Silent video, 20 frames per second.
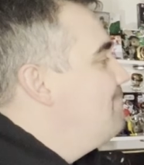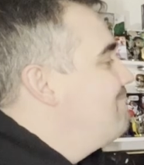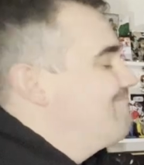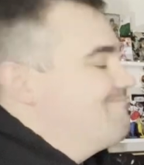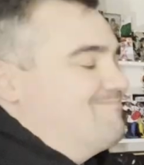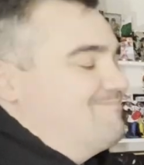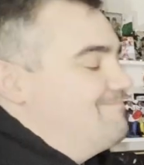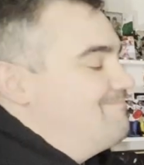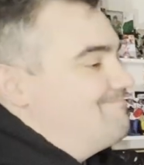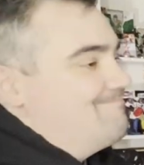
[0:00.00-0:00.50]
And
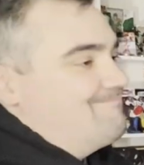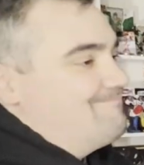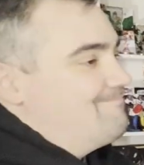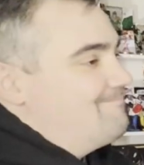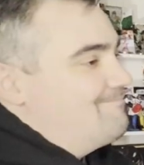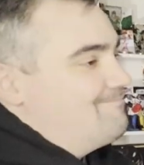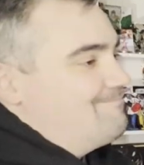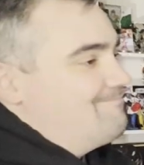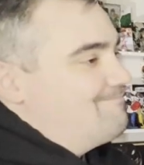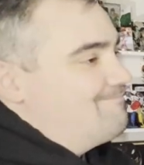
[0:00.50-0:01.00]
some people said
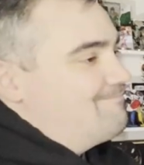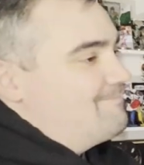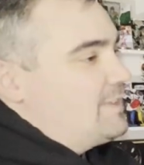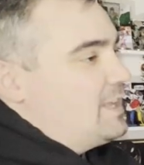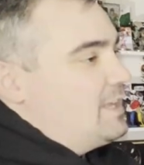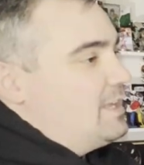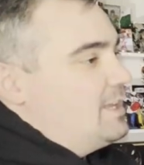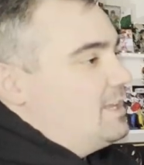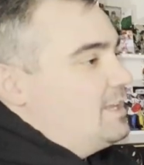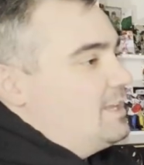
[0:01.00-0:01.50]
yes. Some people
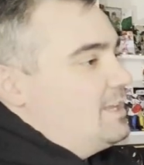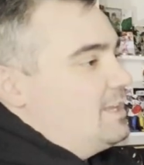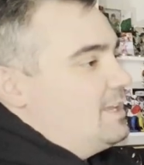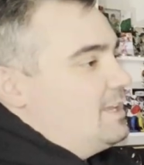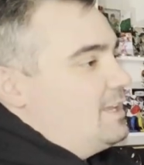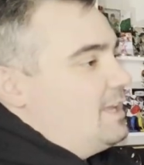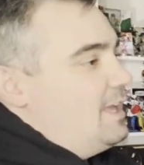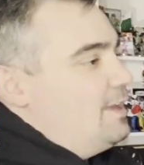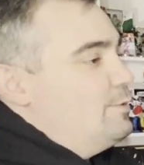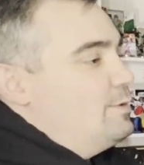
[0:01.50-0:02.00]
said.
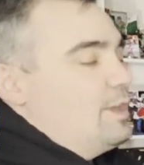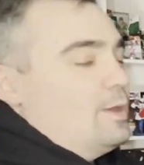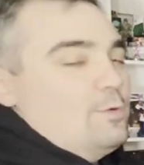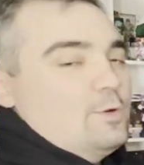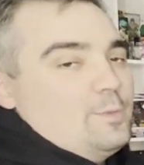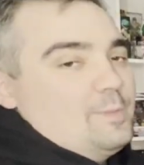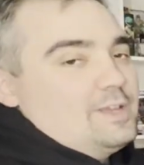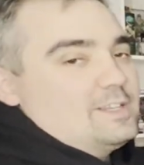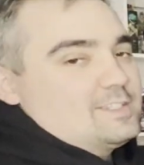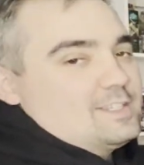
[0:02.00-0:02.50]
It
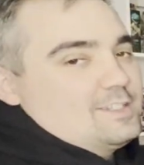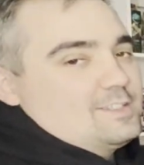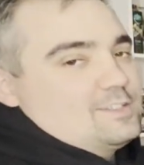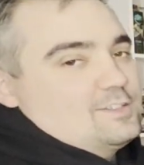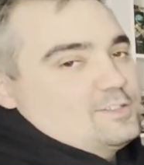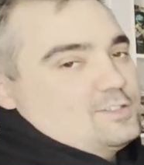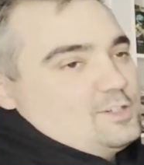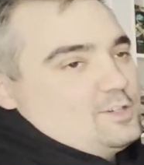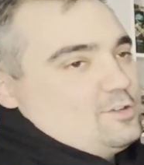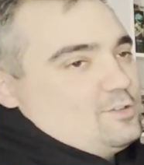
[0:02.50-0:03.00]
wouldn't make sense
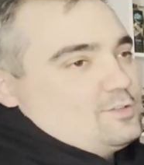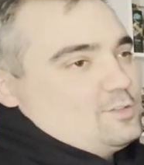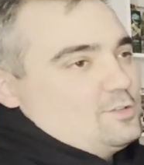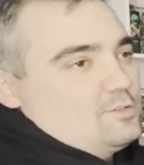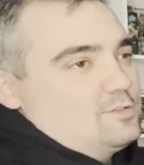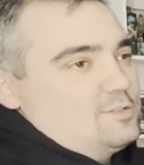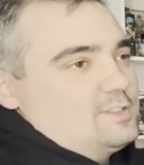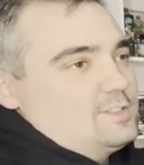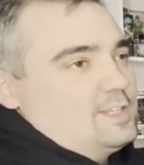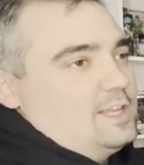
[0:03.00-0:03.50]
because you're also
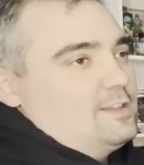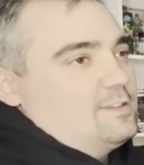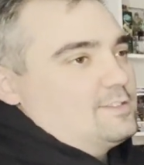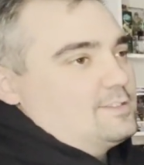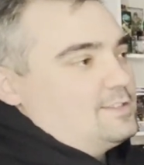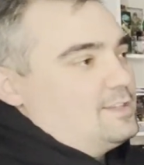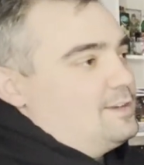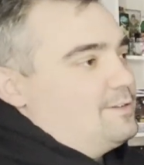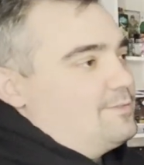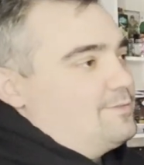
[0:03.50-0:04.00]
selling
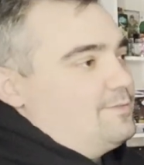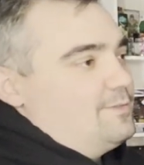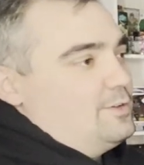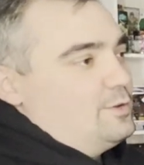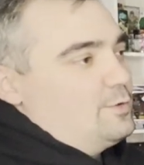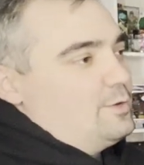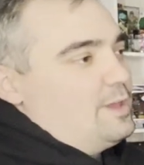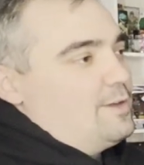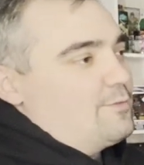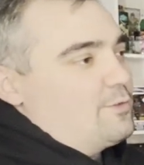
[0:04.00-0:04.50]
stuff. You
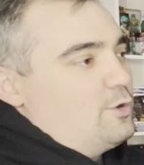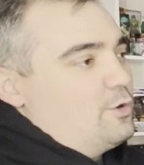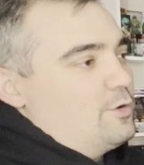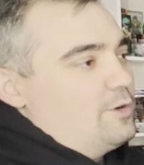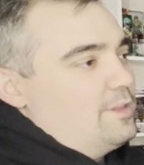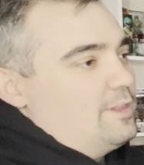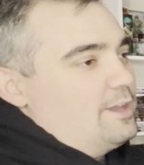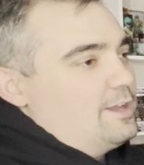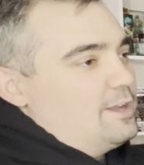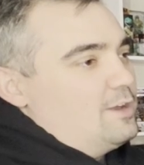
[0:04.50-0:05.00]
know, you have
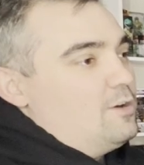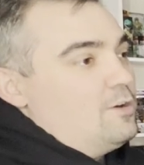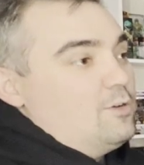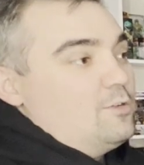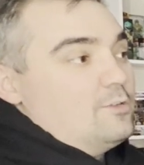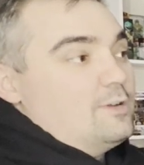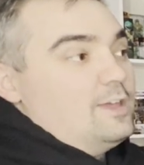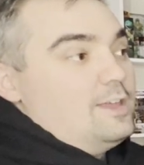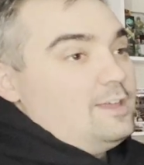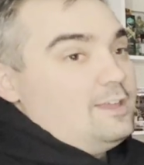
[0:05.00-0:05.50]
Corey like,
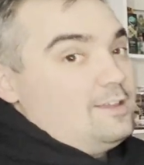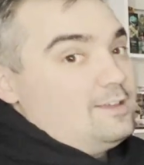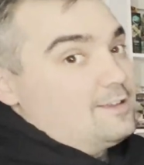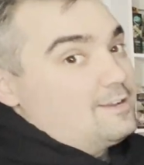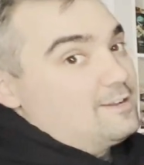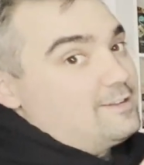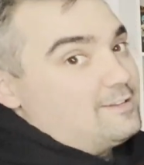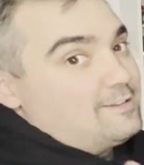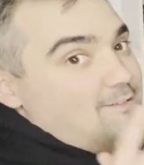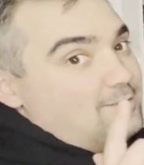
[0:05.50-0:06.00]
oh
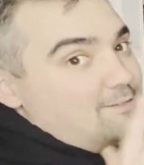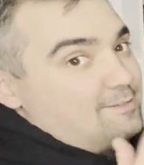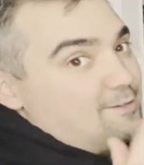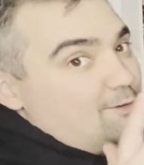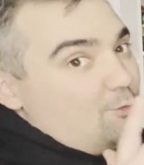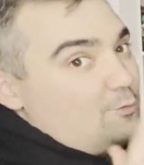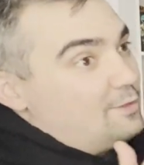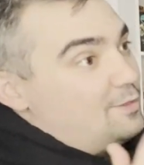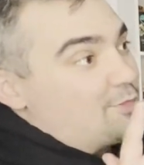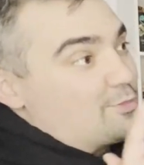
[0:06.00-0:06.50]
hey,
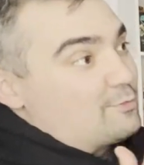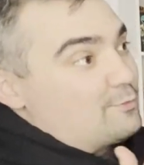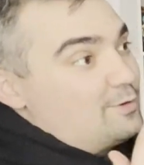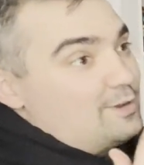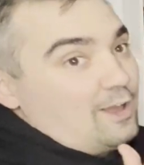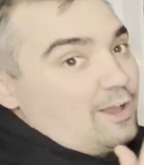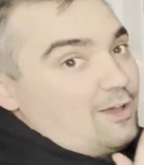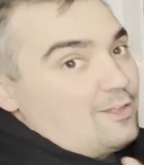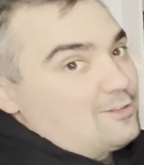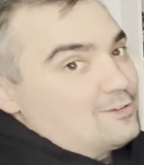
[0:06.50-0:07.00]
only
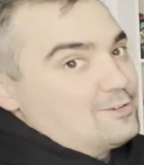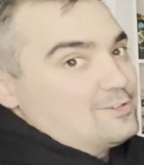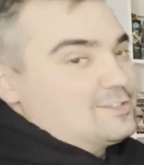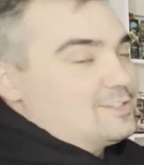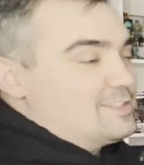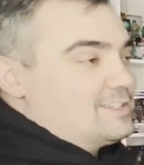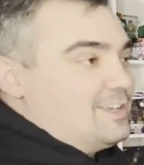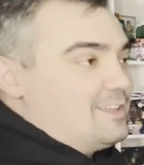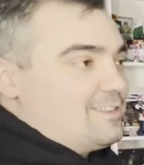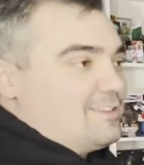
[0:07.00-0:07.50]
$3.
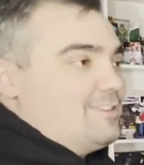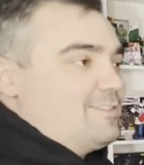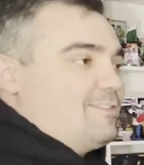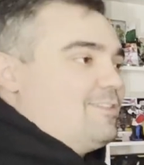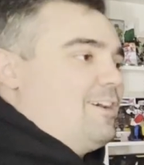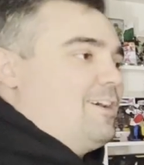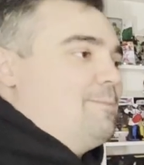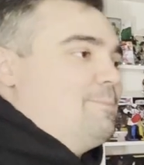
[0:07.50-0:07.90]
Let's get this up.